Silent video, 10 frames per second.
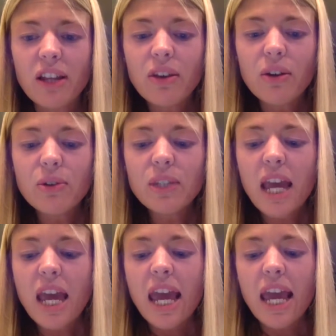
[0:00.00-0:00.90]
those.
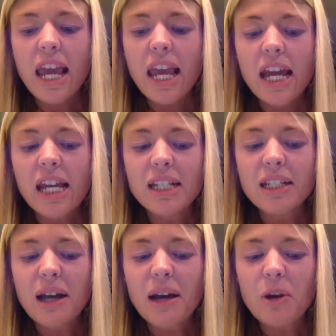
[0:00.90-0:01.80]
And
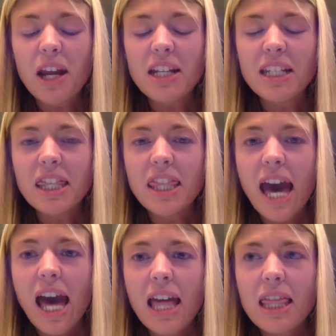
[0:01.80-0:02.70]
when I did
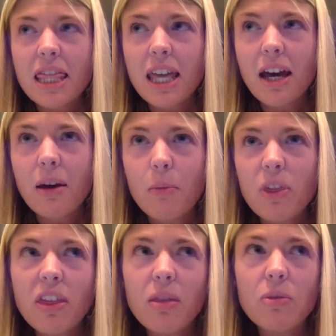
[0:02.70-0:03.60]
that,
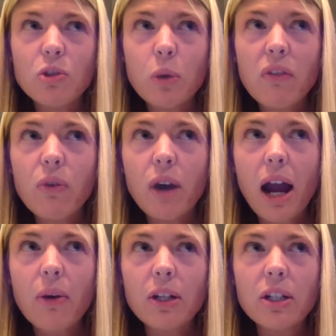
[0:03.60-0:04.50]
within 24
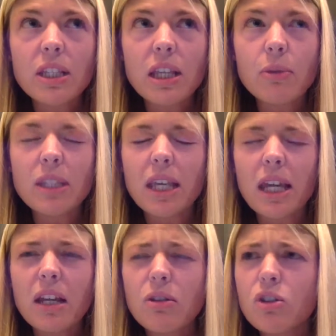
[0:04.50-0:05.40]
hours, it was like
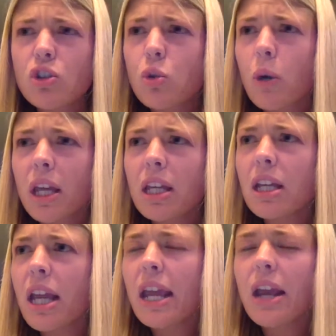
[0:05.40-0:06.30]

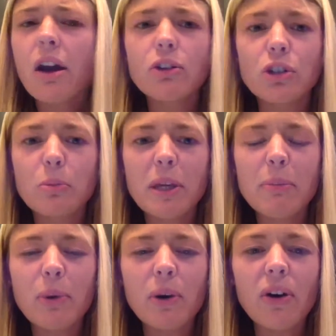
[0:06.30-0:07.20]
2,800
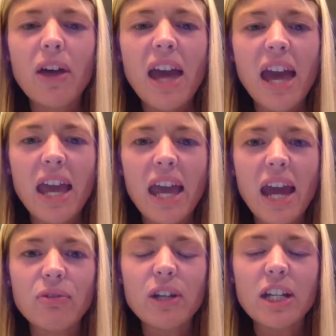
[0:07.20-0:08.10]
people it
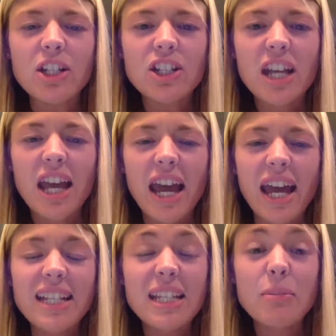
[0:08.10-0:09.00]
had reached.
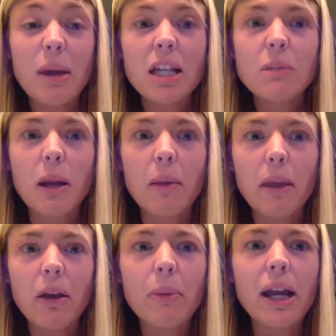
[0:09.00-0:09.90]
And I said to my husband, I'm like,
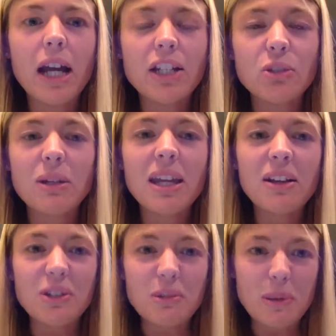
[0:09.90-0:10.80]
oh my gosh,
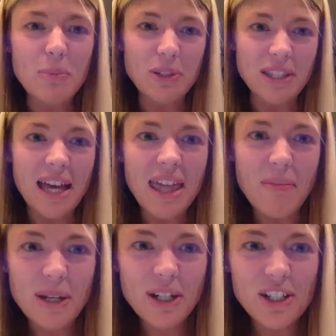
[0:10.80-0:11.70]
2,800 people saw that
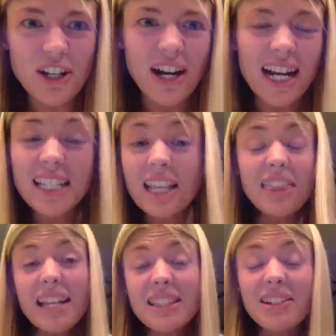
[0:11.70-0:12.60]
picture. And he's like,
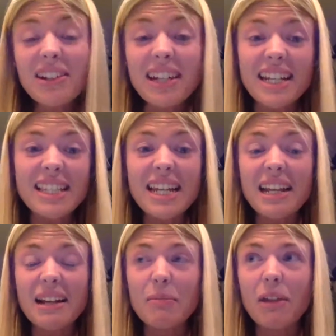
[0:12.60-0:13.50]
that's good, isn't it?
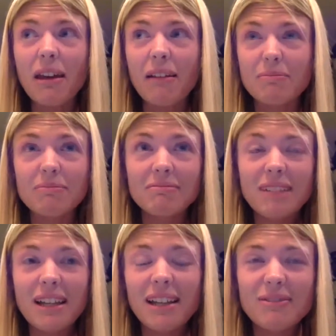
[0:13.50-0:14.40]
And I'm like,
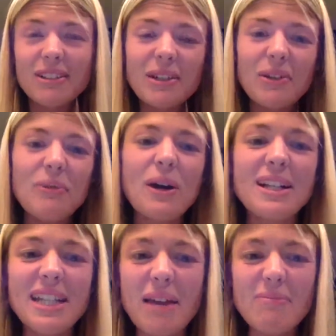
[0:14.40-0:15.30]
I really only want
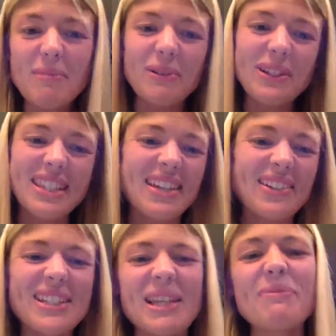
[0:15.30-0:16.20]
10 people to see it
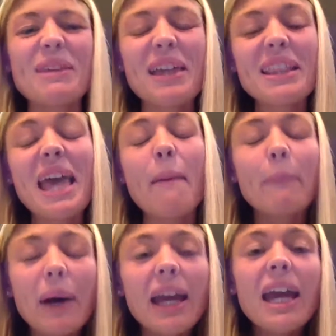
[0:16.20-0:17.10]
or something like that.
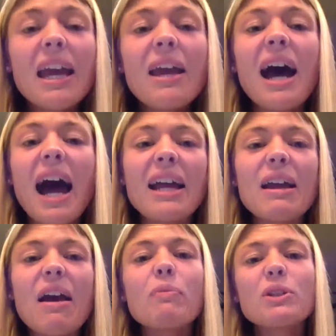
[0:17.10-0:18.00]
But
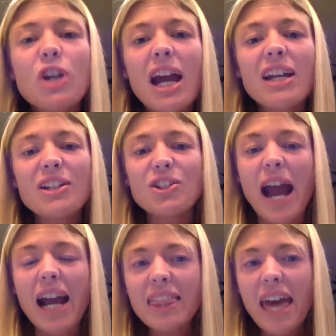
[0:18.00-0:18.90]
I've been trying to
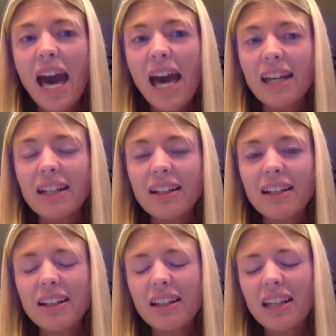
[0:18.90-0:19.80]
track that and
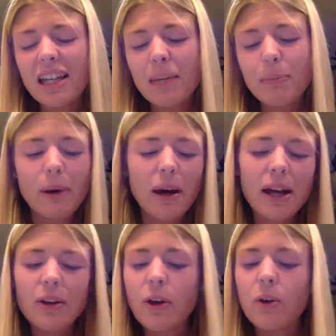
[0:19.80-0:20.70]
keep, I
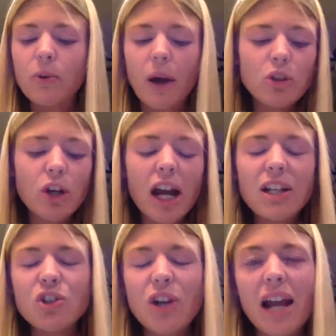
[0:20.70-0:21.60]
don't know, I'm trying
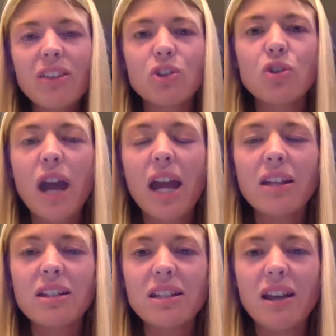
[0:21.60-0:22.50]
to track the
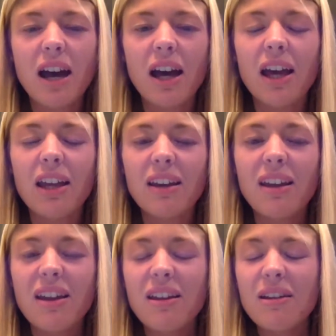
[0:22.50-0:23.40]
trend on,
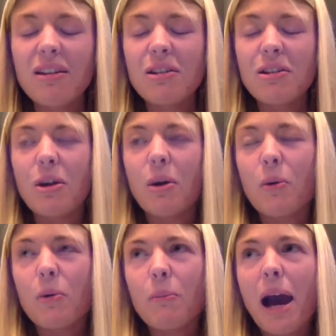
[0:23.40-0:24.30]
you
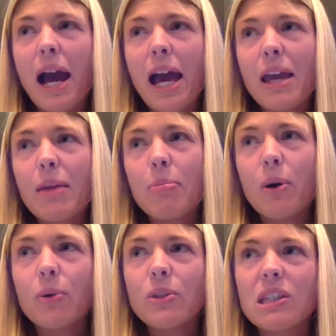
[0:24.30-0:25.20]
know, my
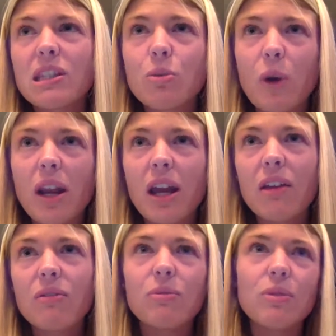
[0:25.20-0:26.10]
posts, when I